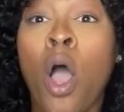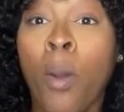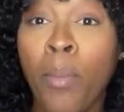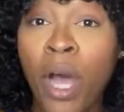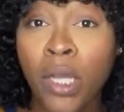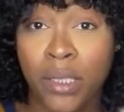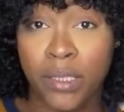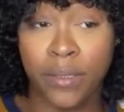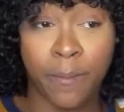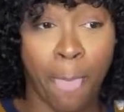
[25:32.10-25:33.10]

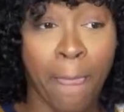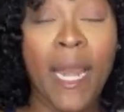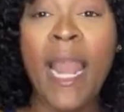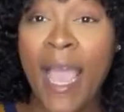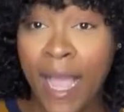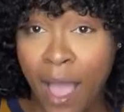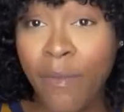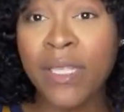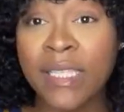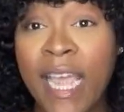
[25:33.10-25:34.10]
But, like I
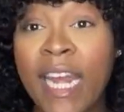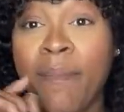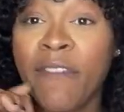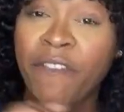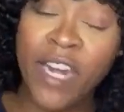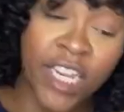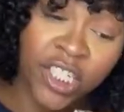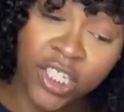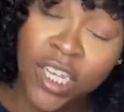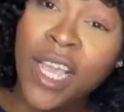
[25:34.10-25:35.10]
was saying, let me
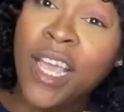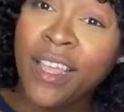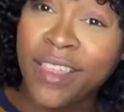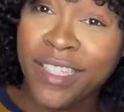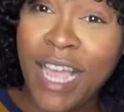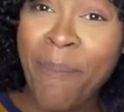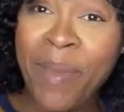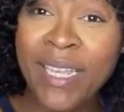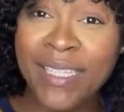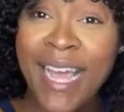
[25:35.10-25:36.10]
finish the
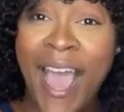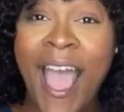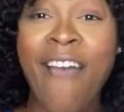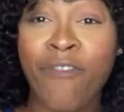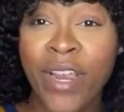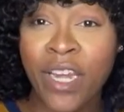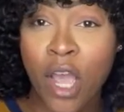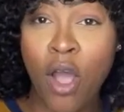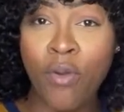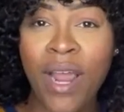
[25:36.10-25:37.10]
topics that I have written
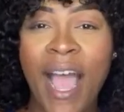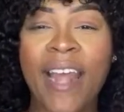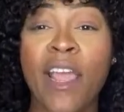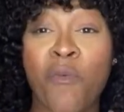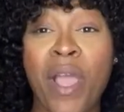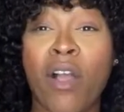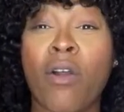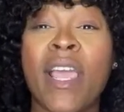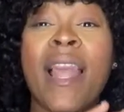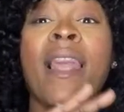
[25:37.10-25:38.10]
down, and then we are
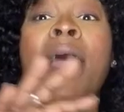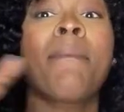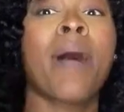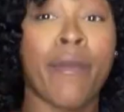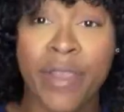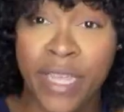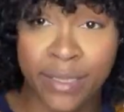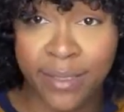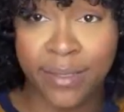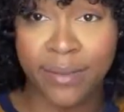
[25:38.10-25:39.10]
going to
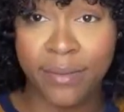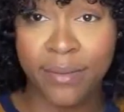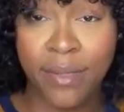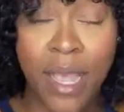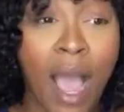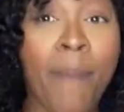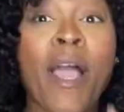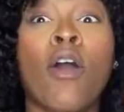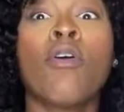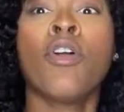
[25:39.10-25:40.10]
elaborate. I'm
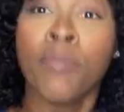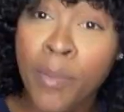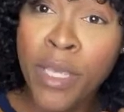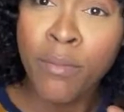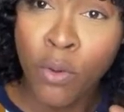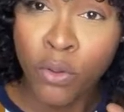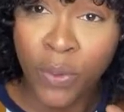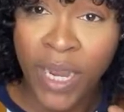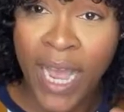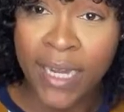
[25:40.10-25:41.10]
going to run my big mouth where
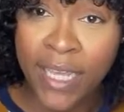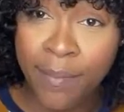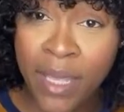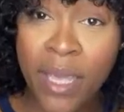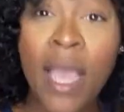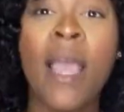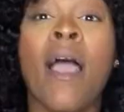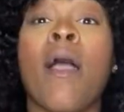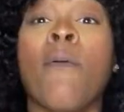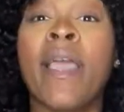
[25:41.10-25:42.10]
God give me,
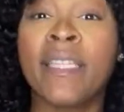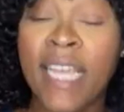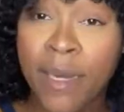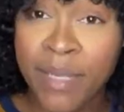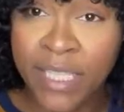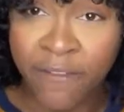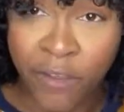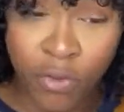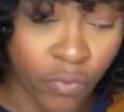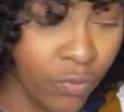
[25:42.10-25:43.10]
when tell me if you
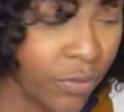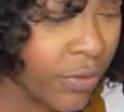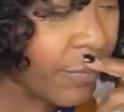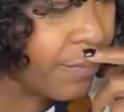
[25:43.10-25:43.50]
use.